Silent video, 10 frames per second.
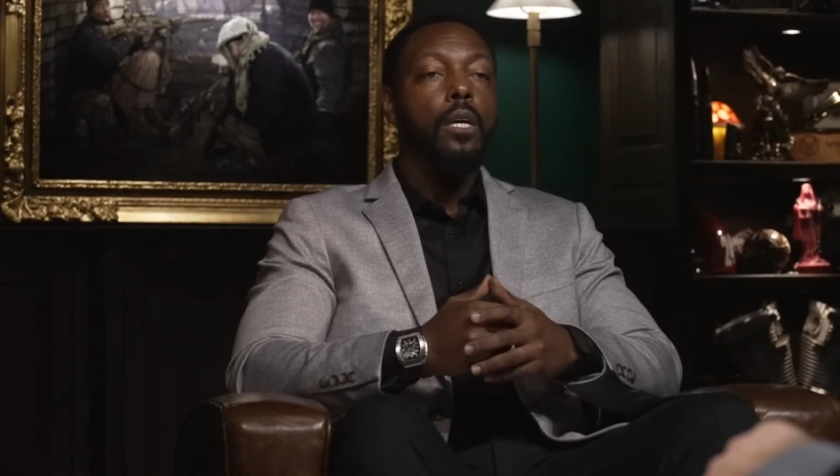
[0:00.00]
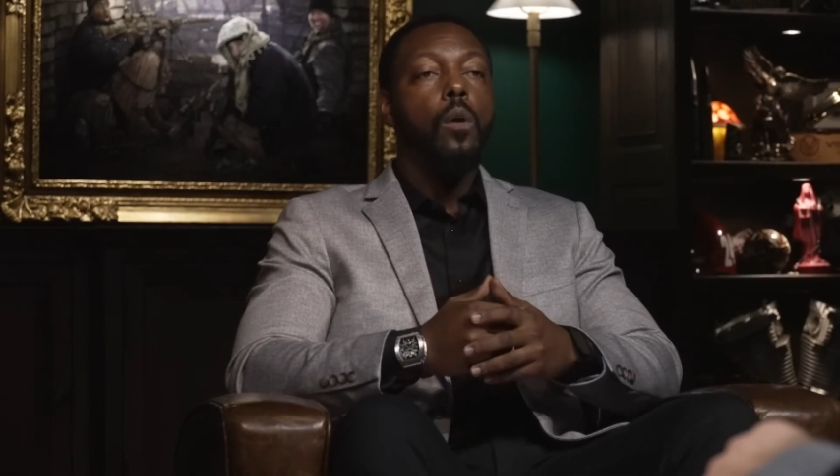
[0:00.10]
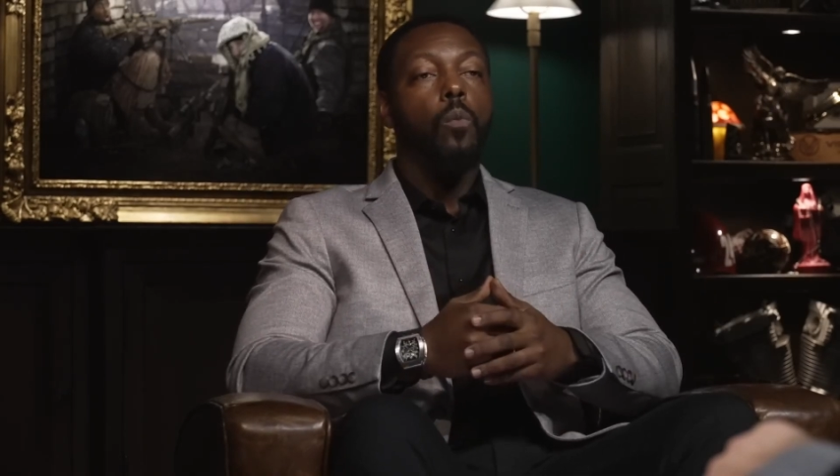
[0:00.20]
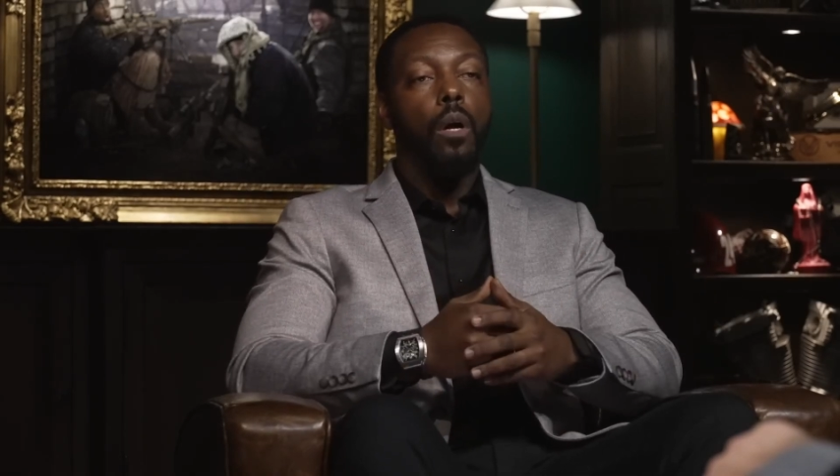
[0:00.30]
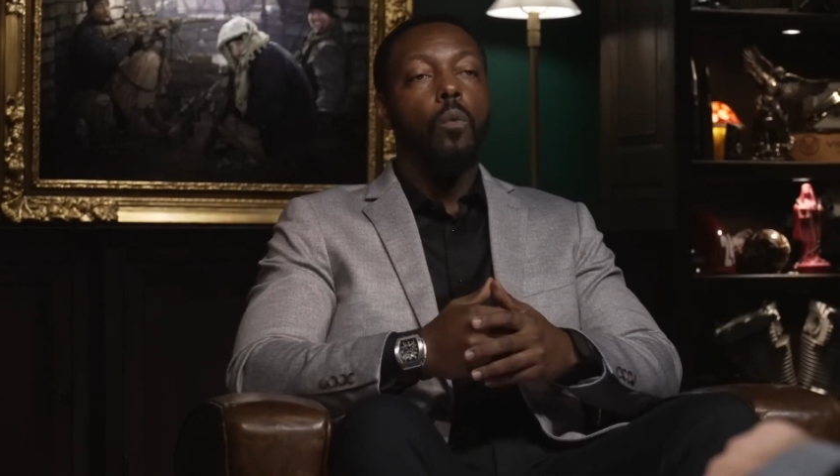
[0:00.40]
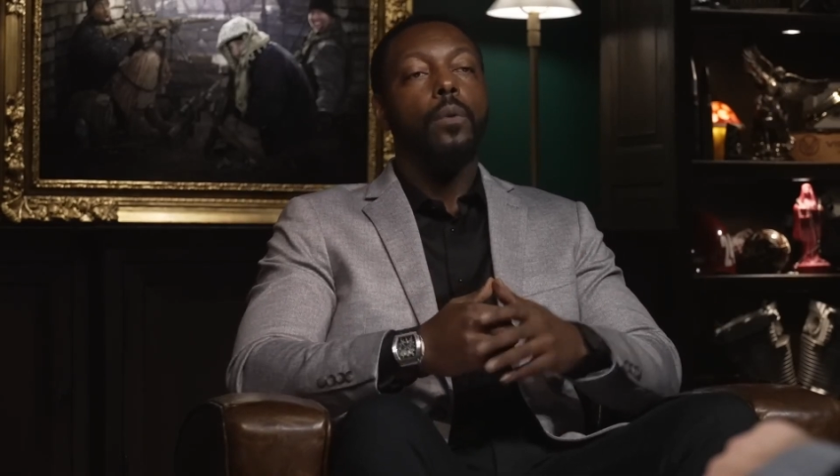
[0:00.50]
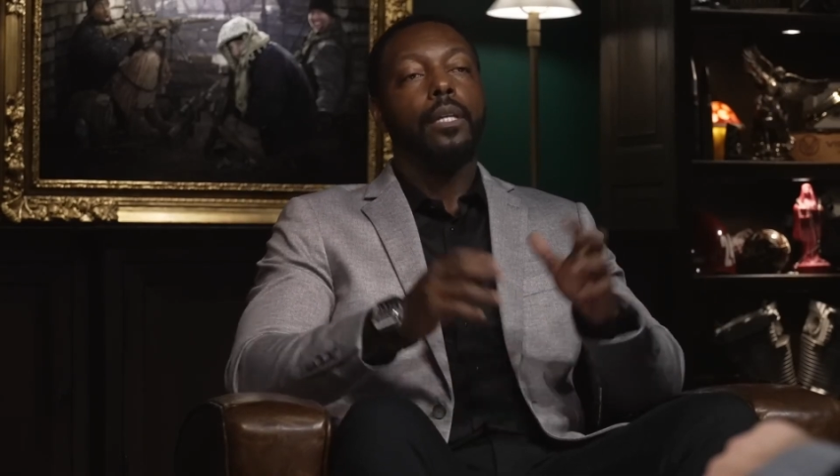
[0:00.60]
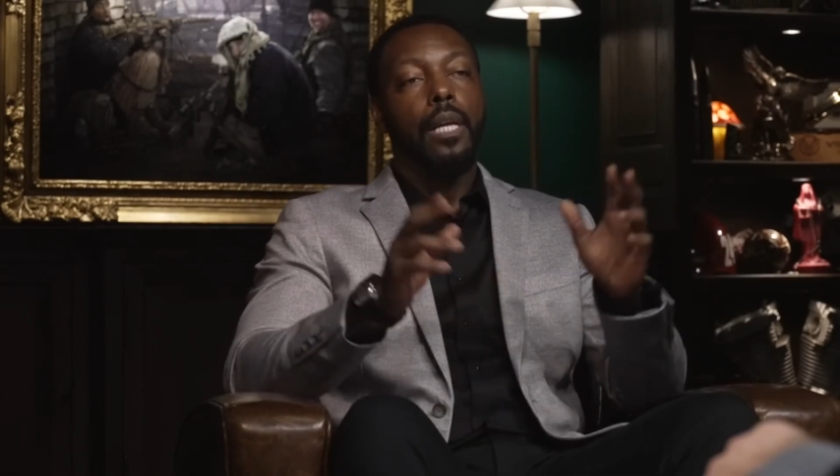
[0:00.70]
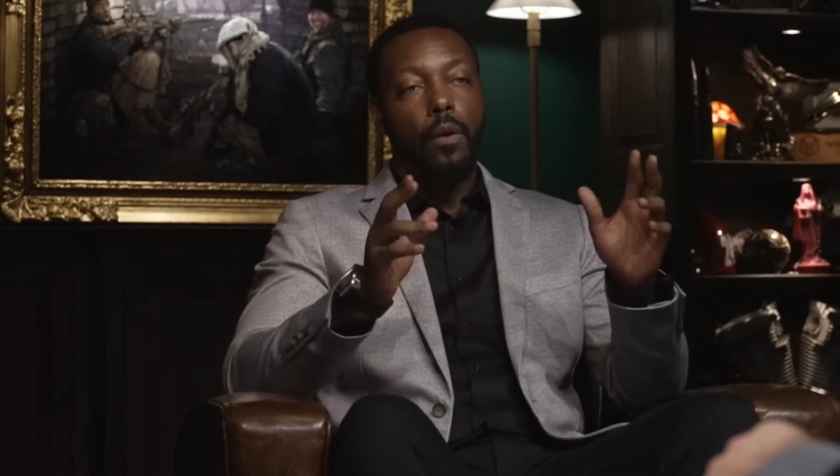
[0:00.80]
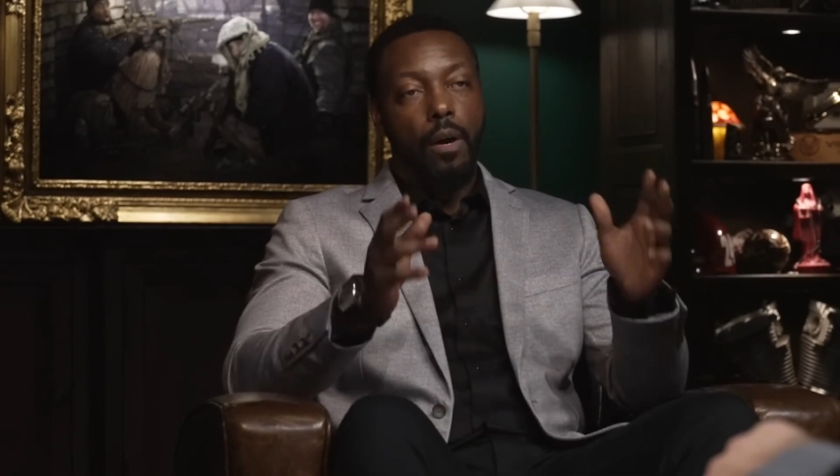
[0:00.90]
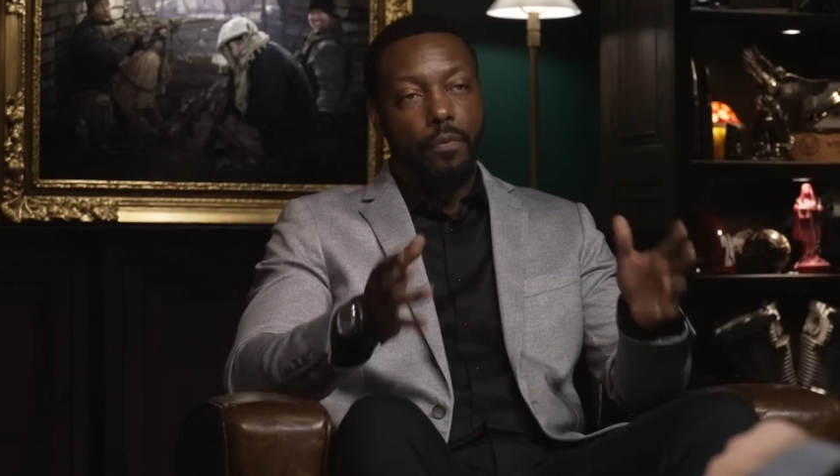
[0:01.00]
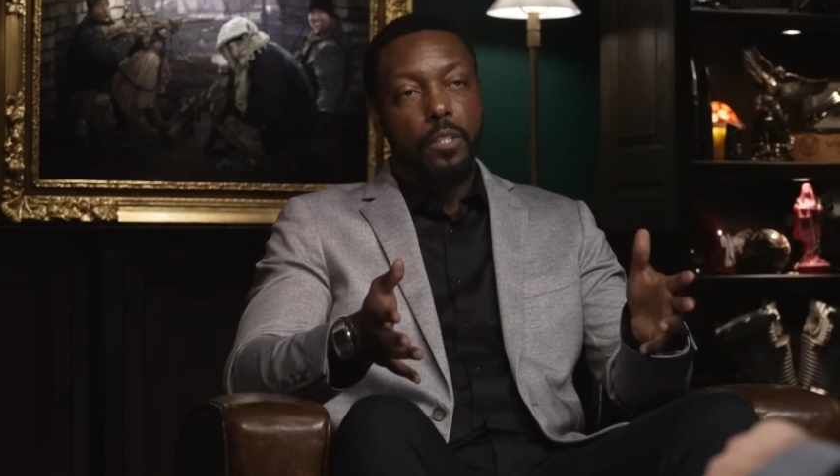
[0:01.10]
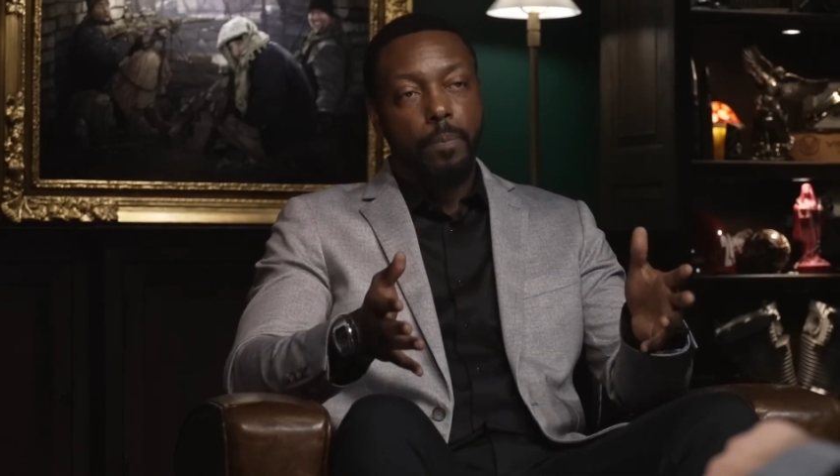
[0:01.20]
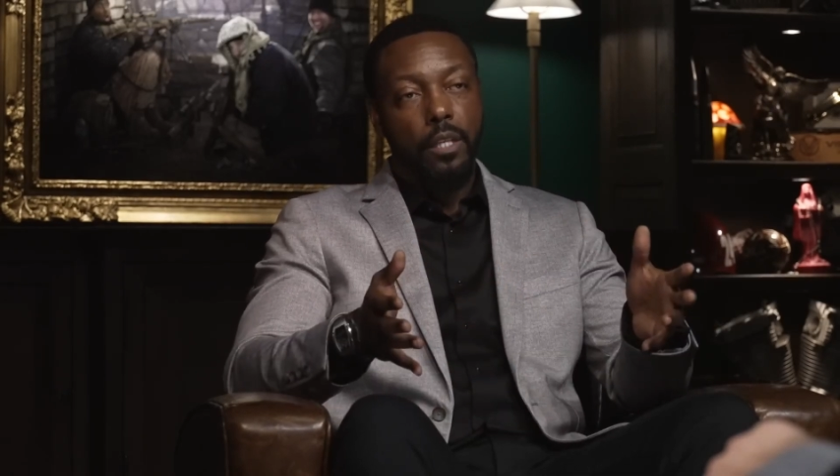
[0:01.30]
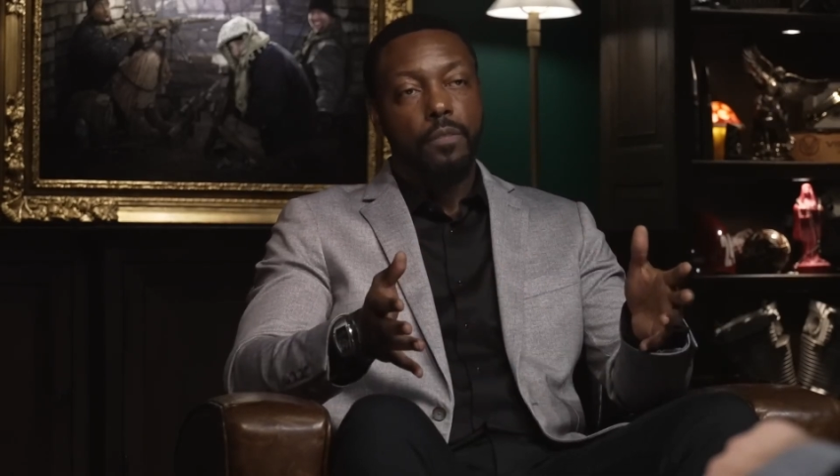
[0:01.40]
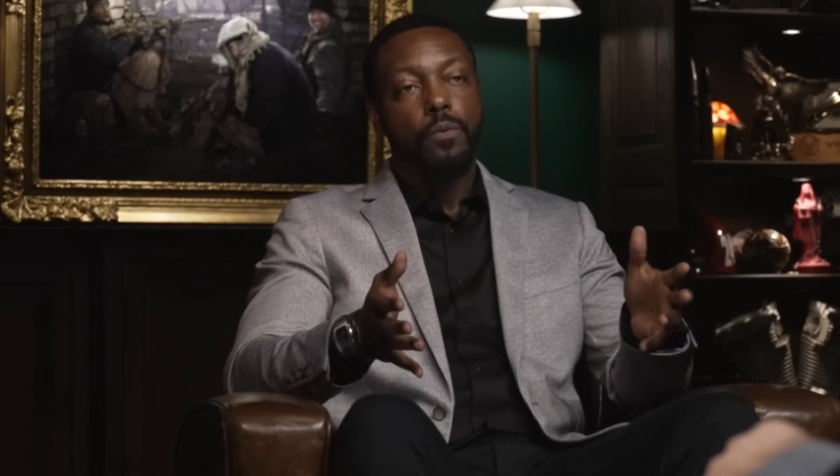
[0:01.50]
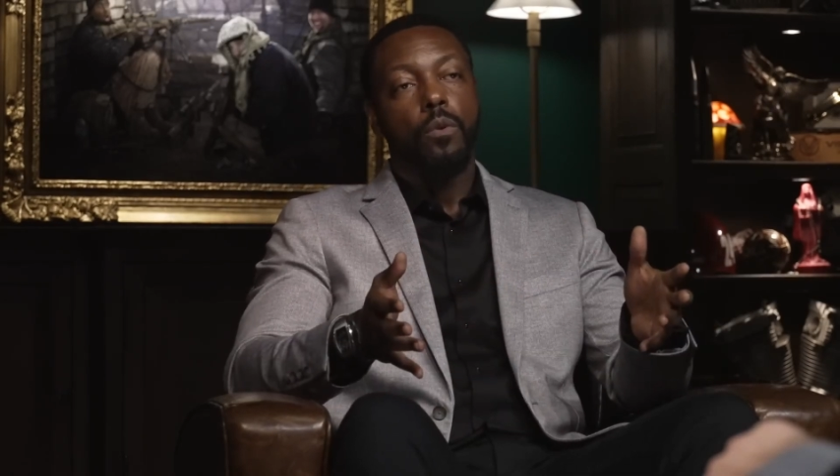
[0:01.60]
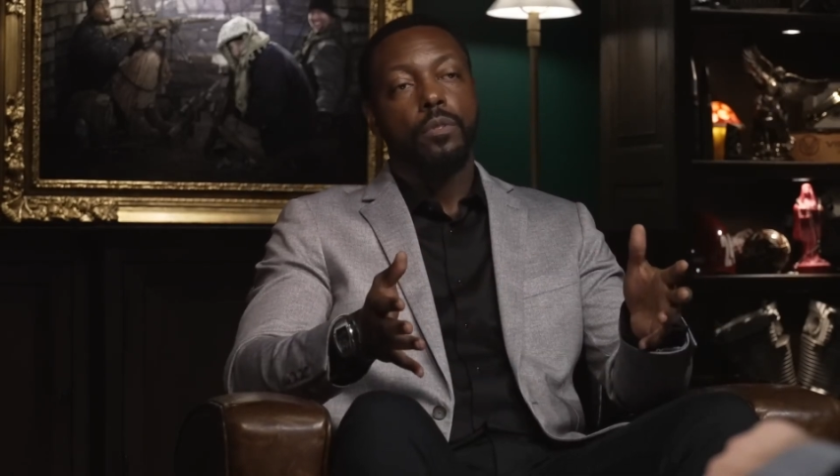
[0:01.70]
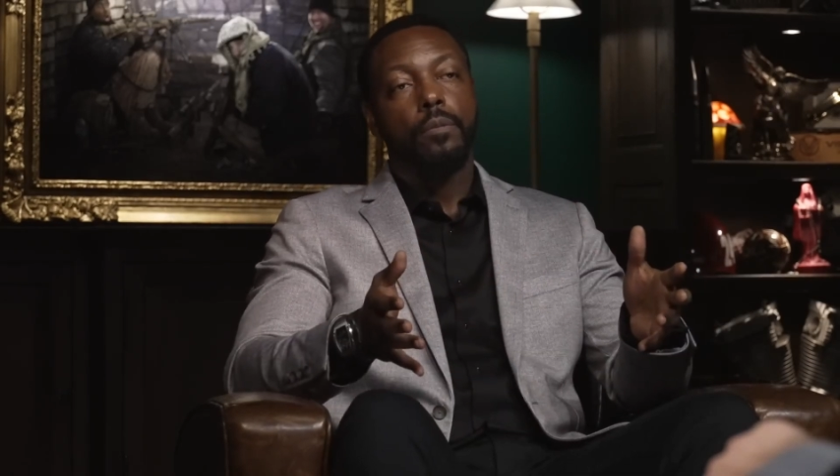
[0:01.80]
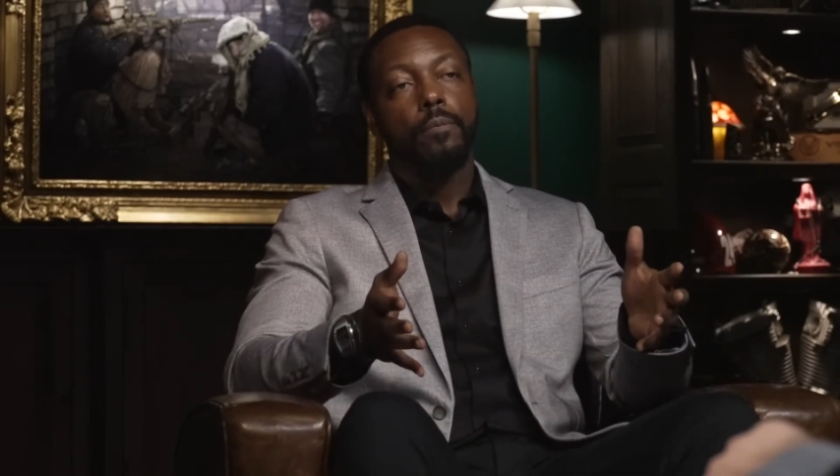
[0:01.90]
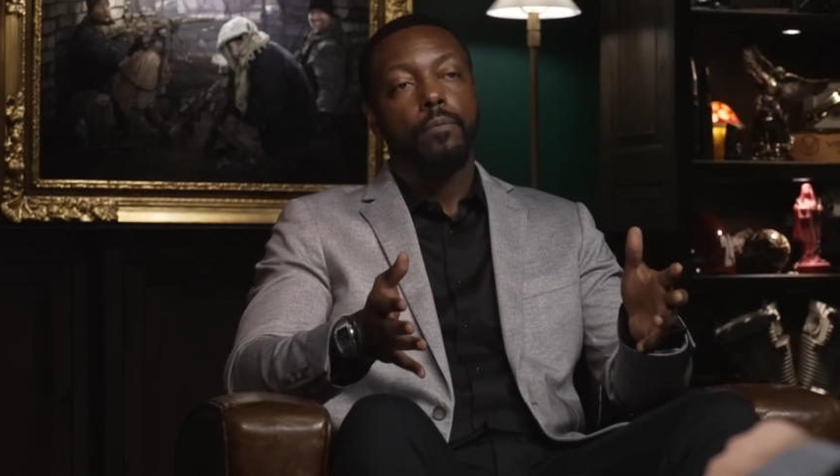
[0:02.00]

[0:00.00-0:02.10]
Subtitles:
Well, we now have the Space Force.